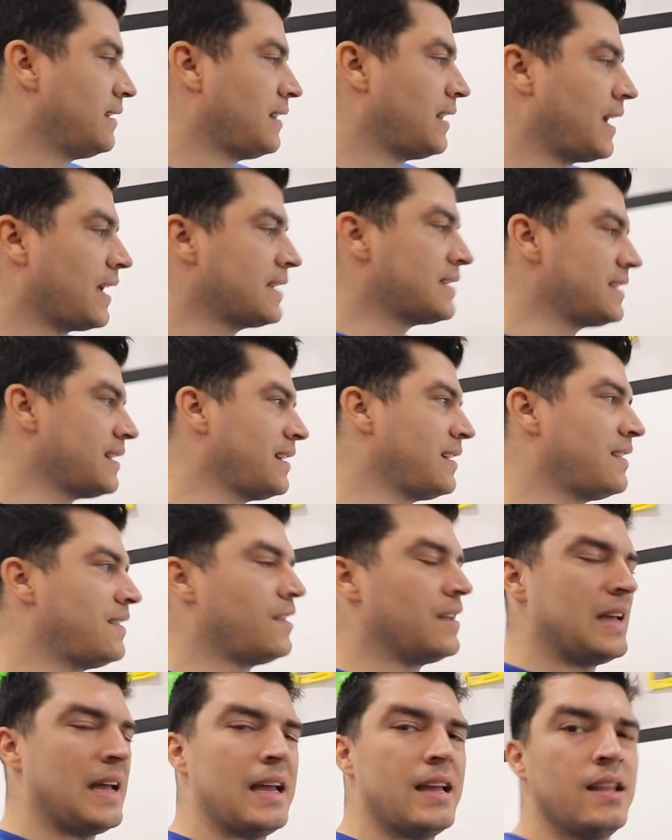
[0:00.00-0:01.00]
like I said,
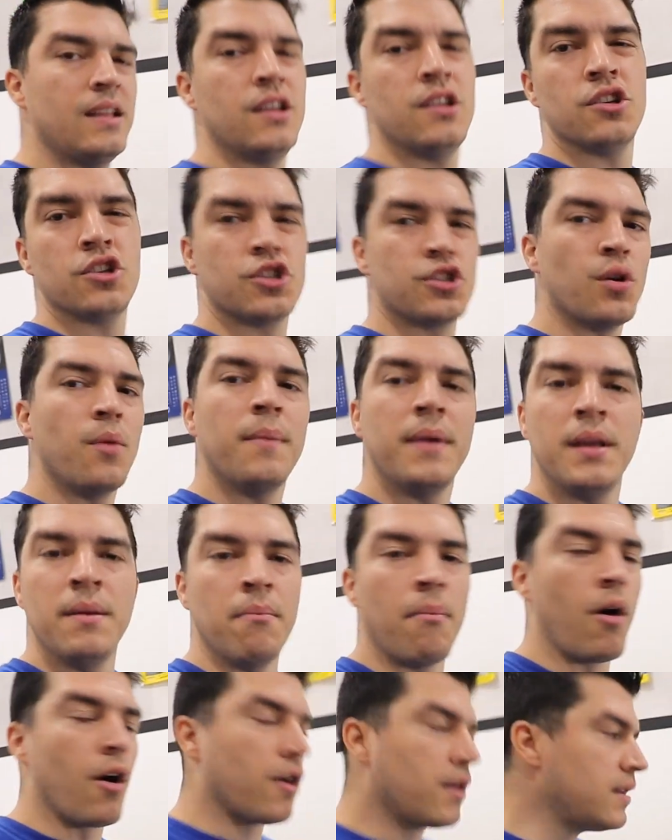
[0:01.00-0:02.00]
there's so many
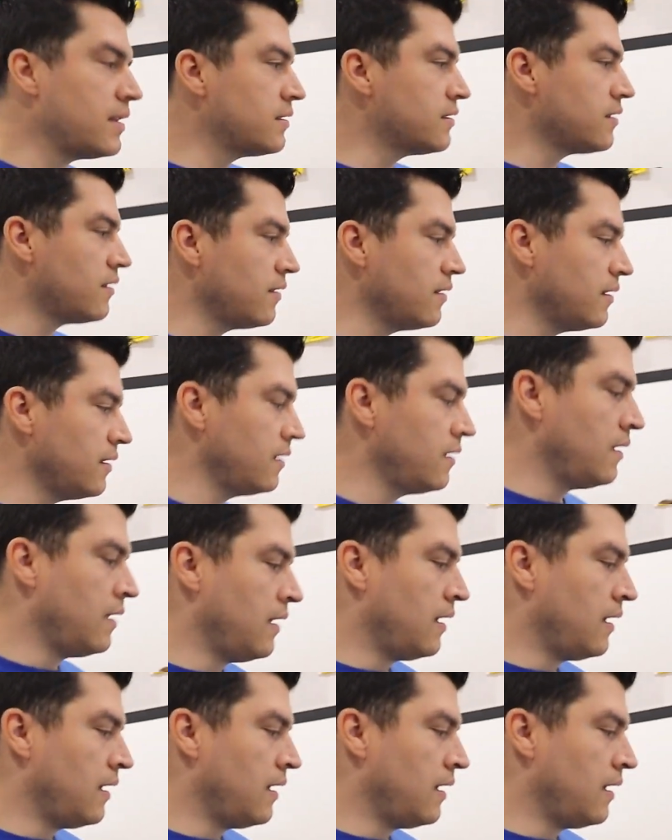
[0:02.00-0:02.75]
markings on it.